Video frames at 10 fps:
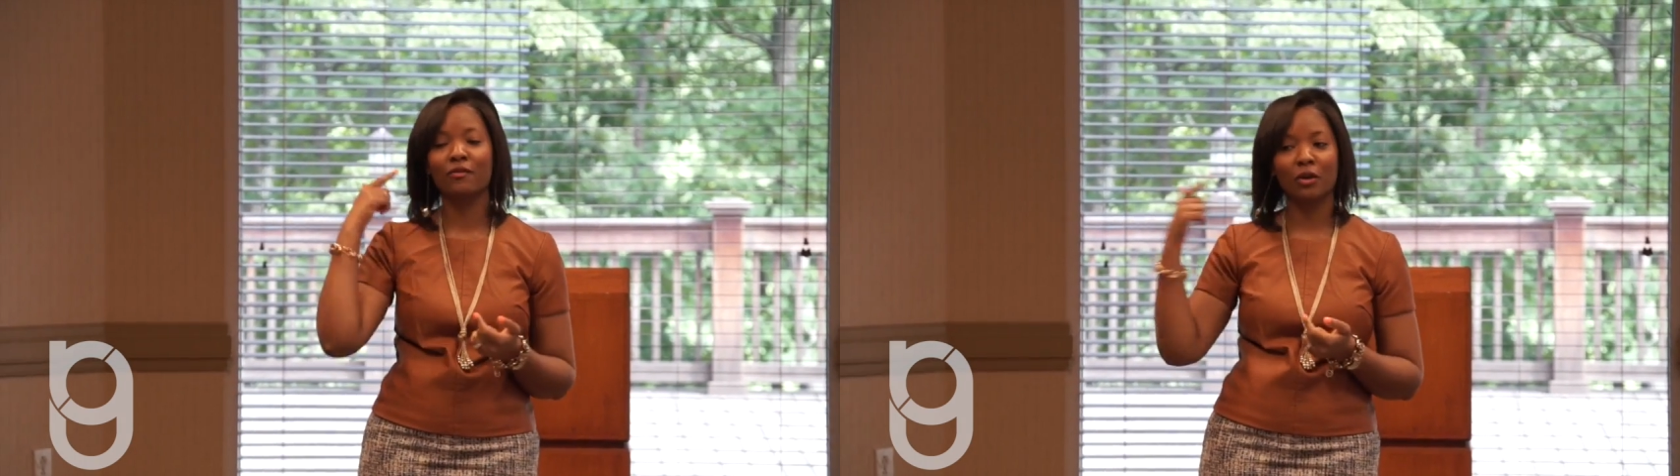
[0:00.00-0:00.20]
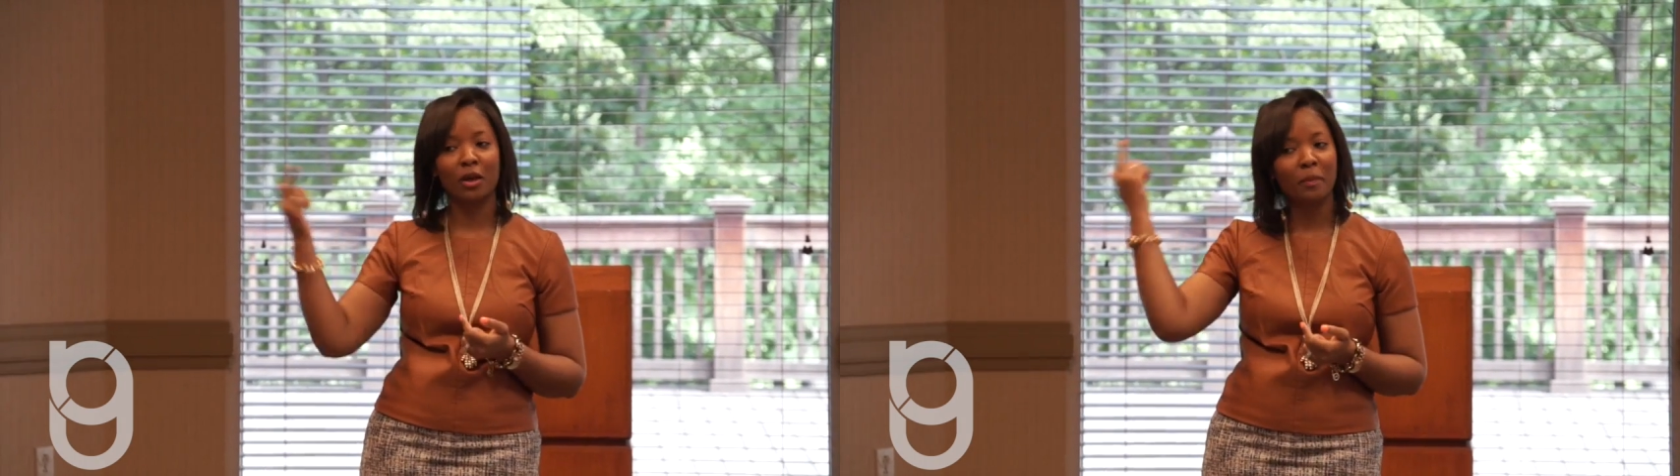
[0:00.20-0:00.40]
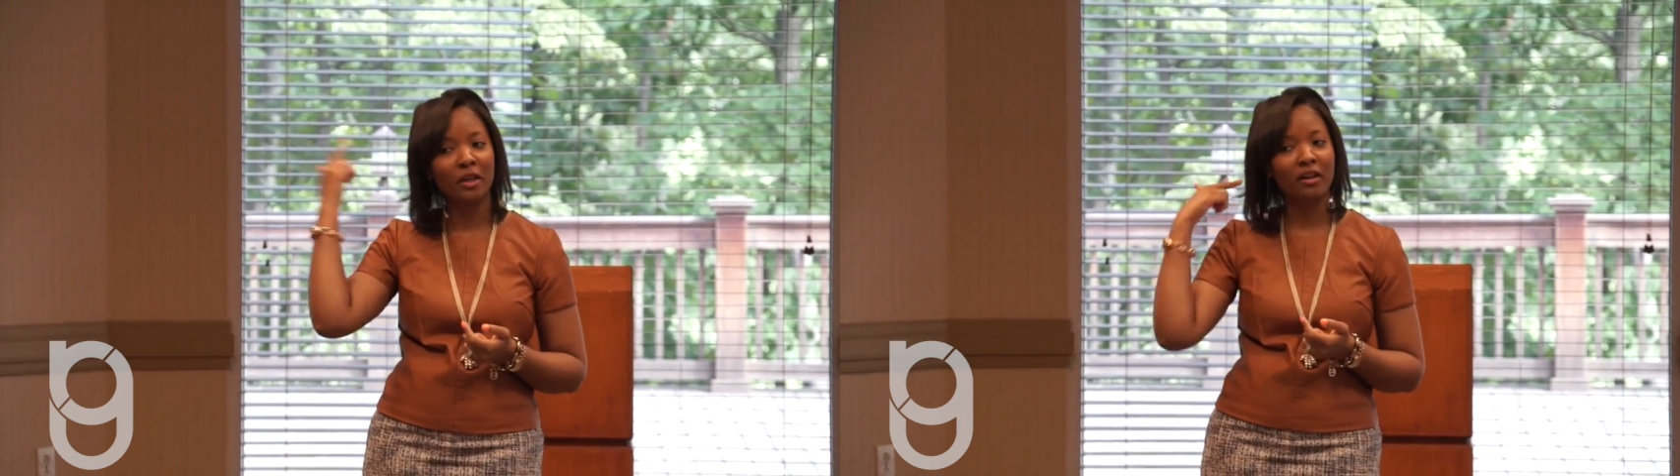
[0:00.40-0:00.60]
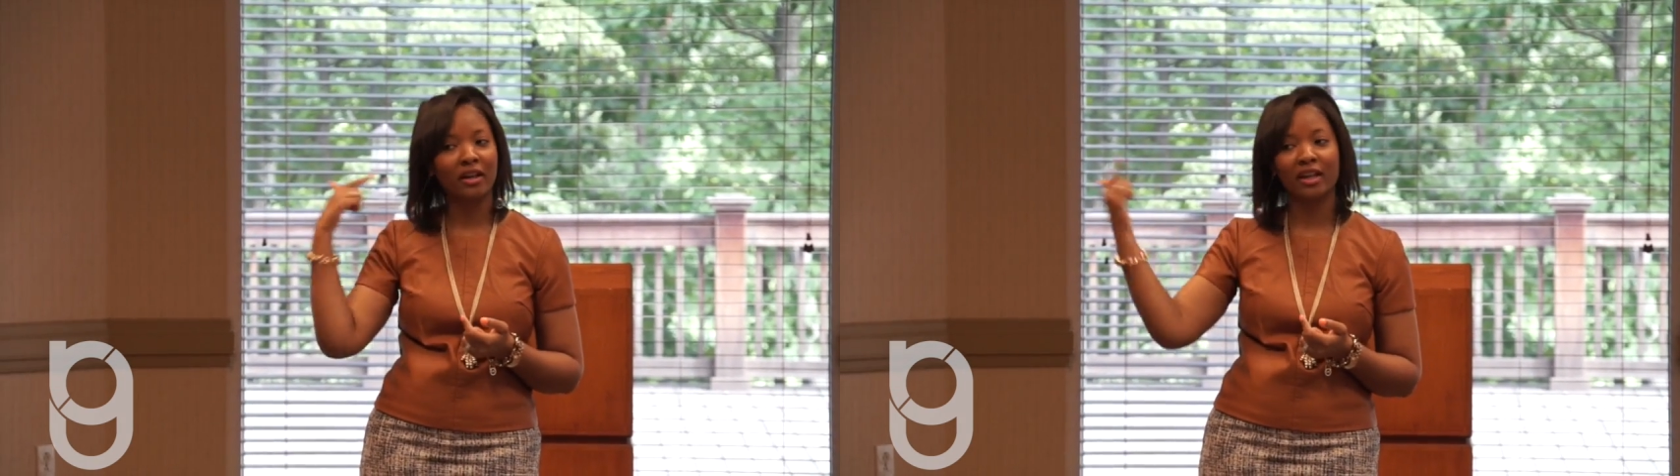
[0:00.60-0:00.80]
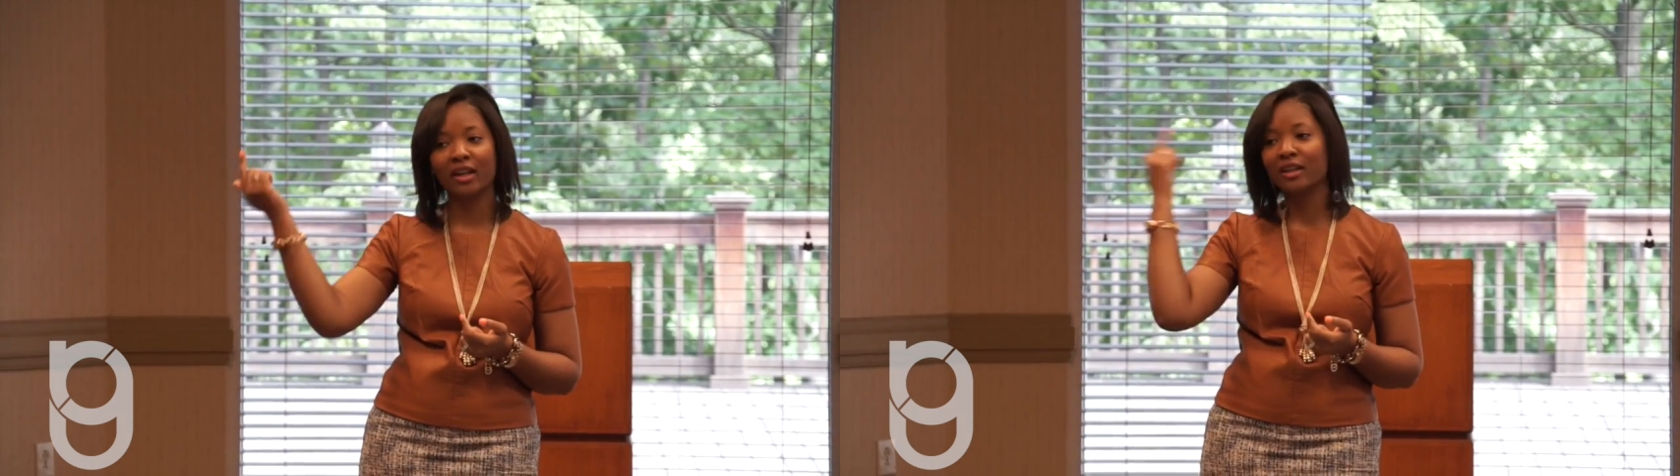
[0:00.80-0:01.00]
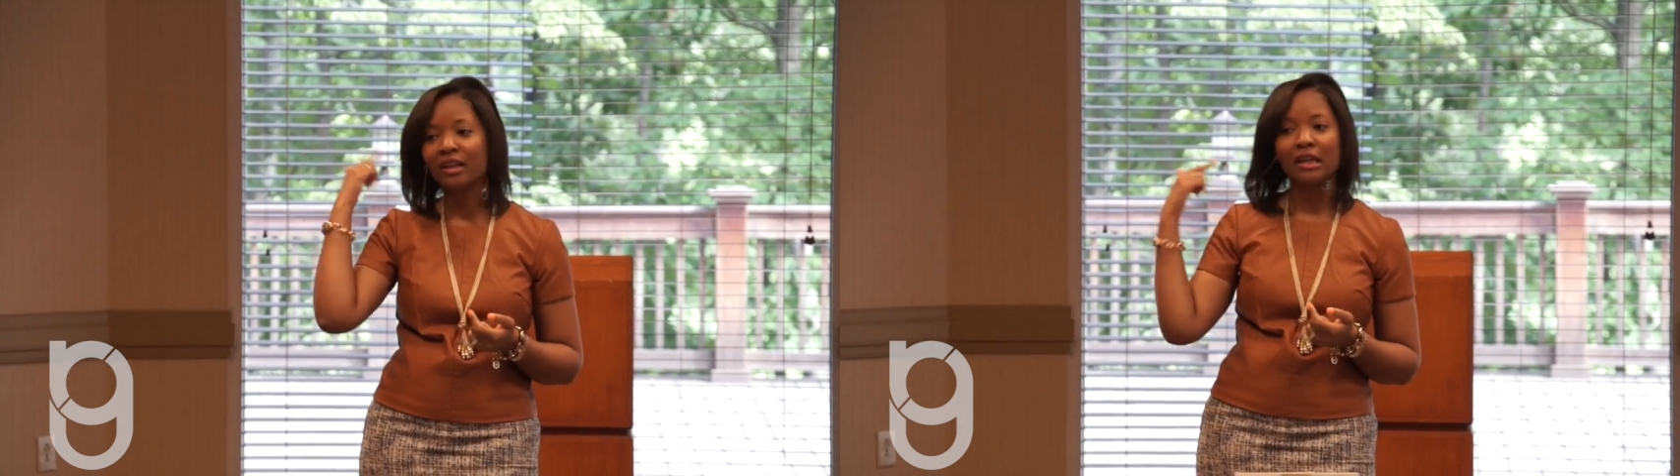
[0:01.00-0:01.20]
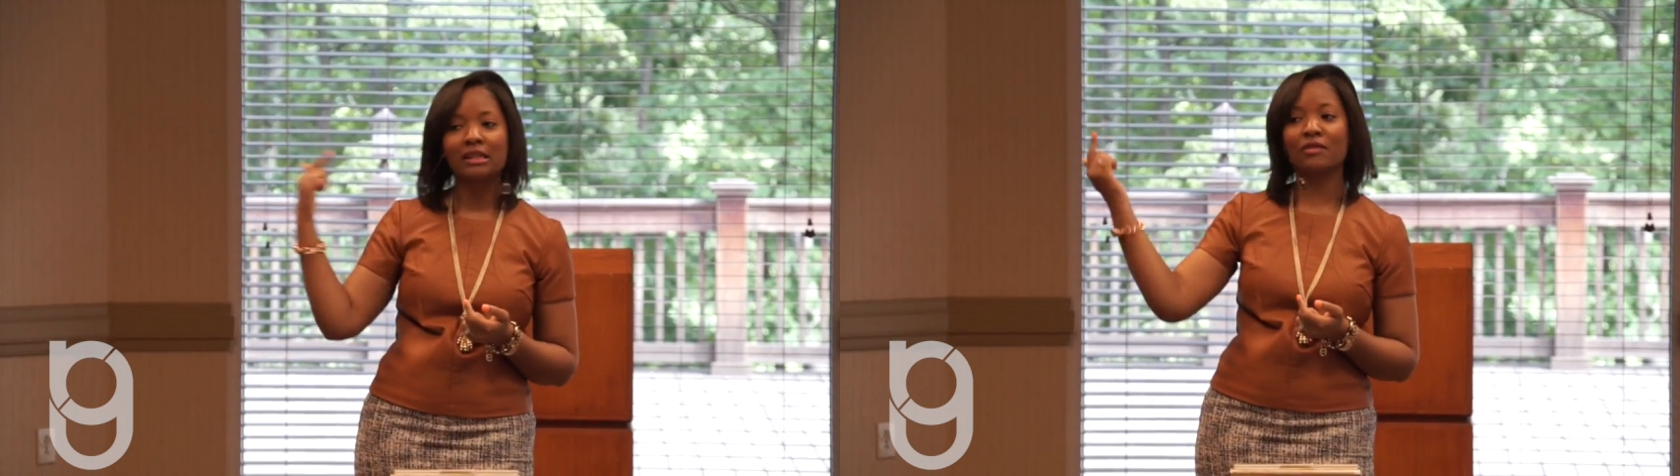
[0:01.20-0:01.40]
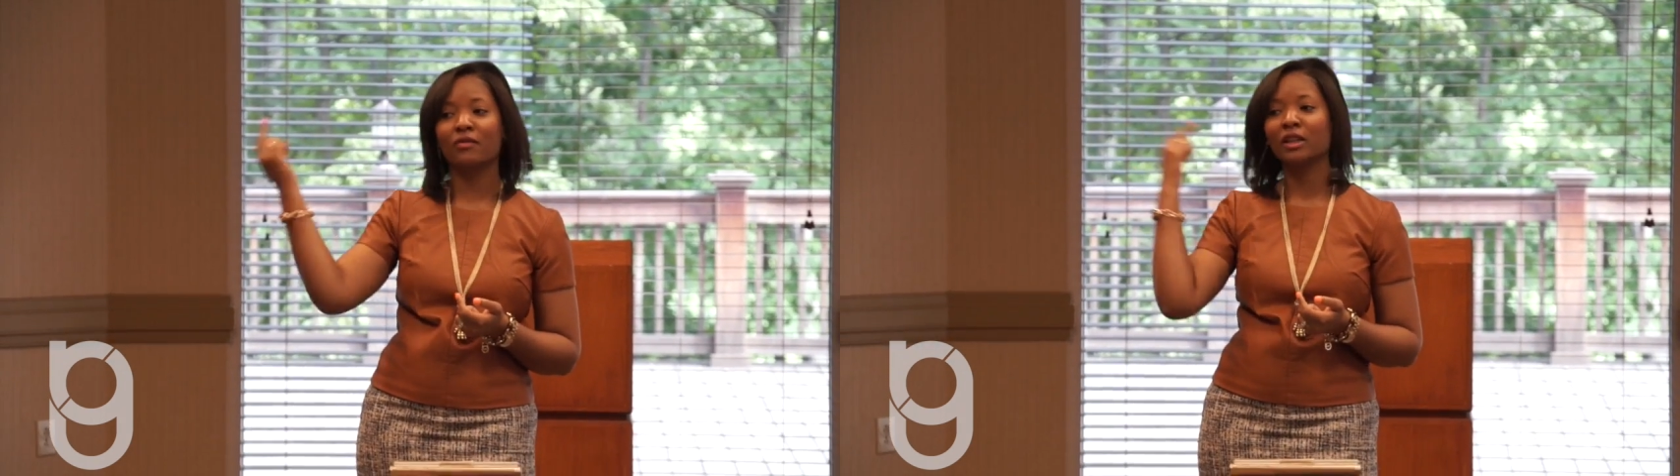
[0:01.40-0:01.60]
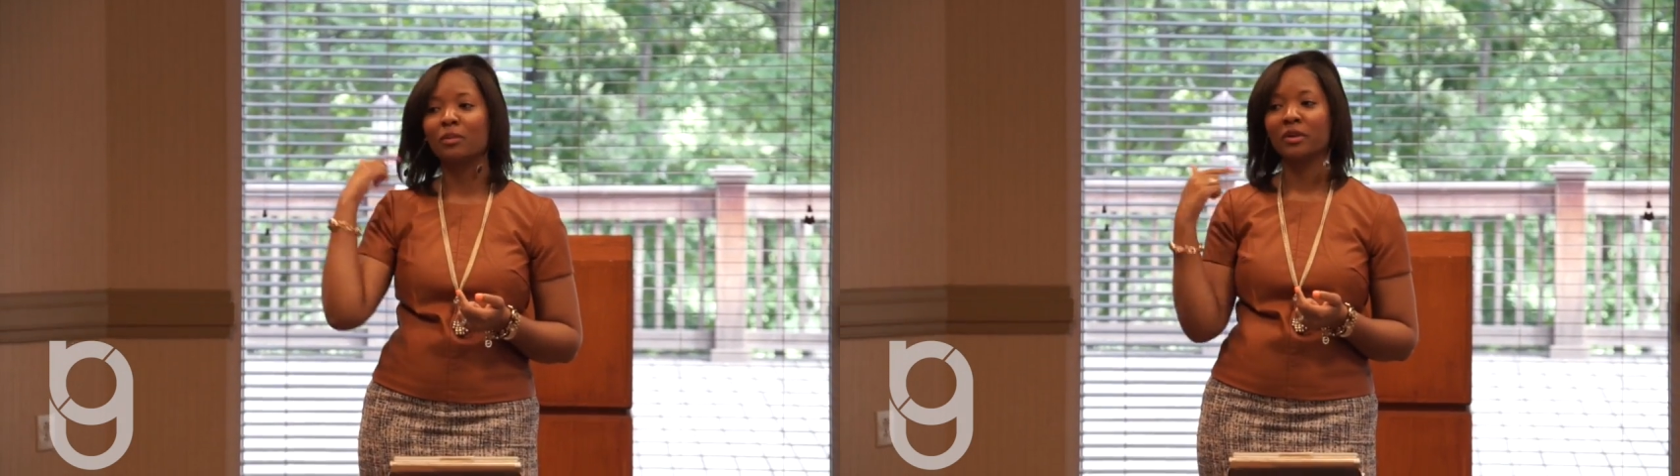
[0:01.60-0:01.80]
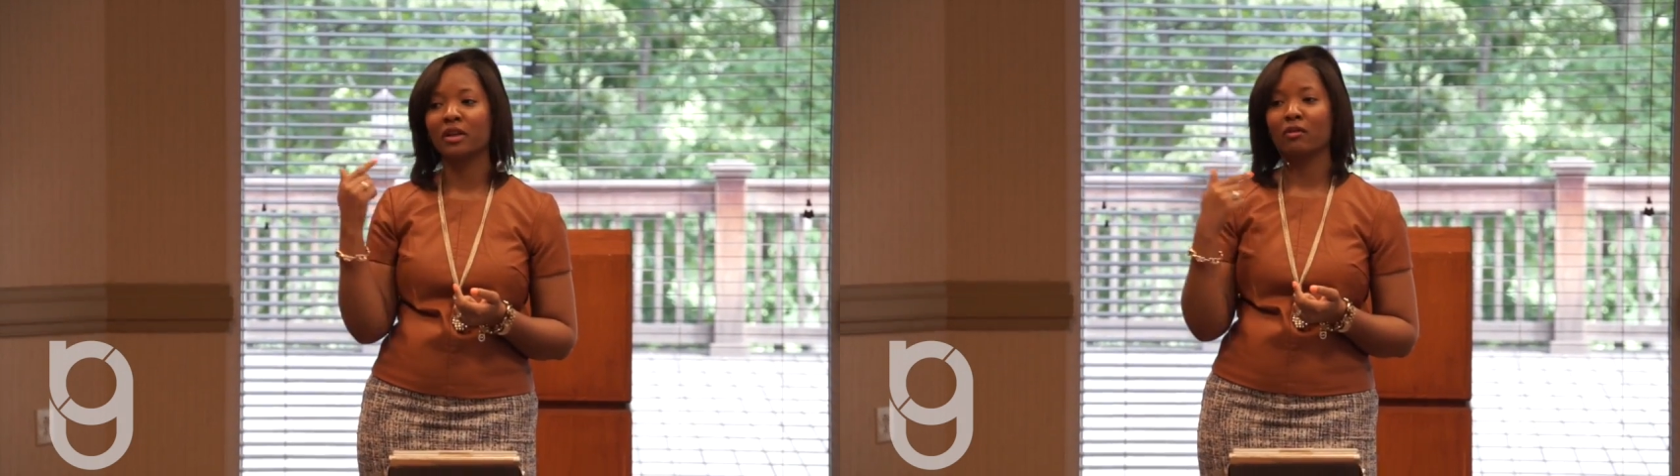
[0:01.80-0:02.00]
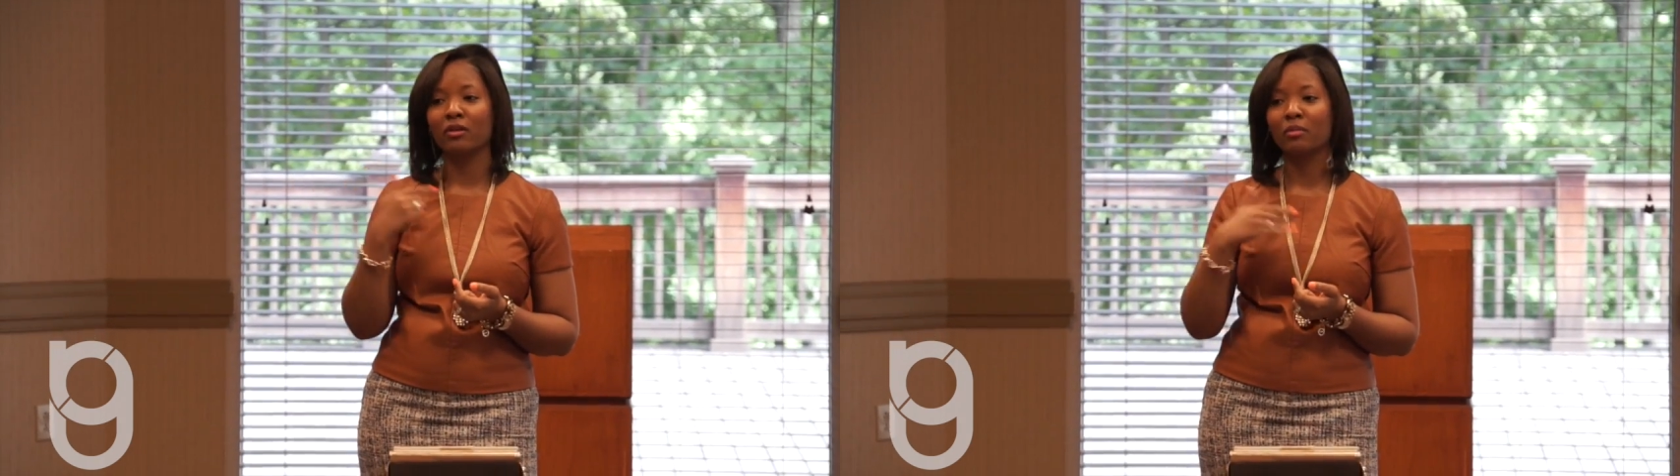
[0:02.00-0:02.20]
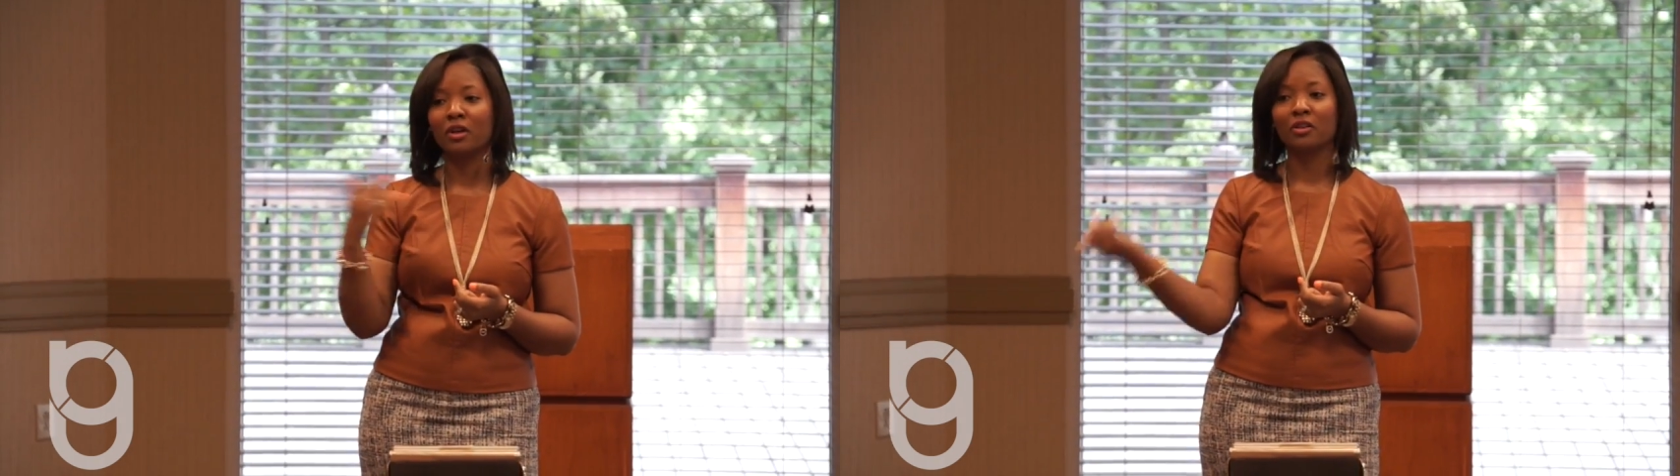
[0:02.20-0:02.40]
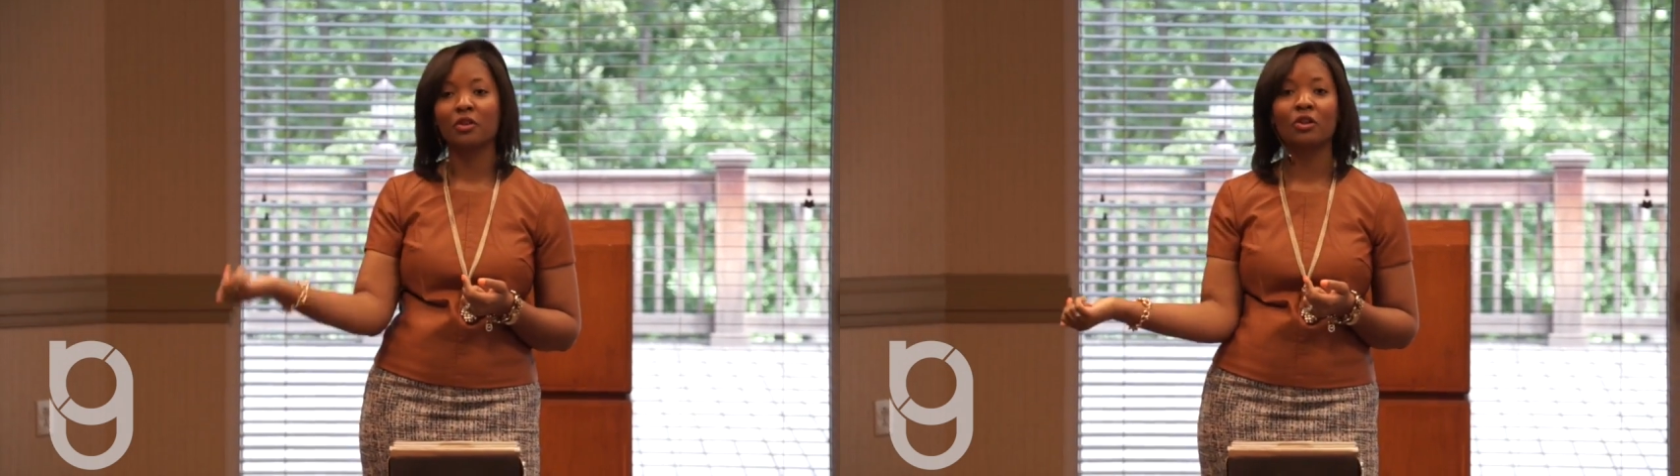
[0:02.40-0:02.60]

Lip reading: if you're up in your head developing your rebuttal,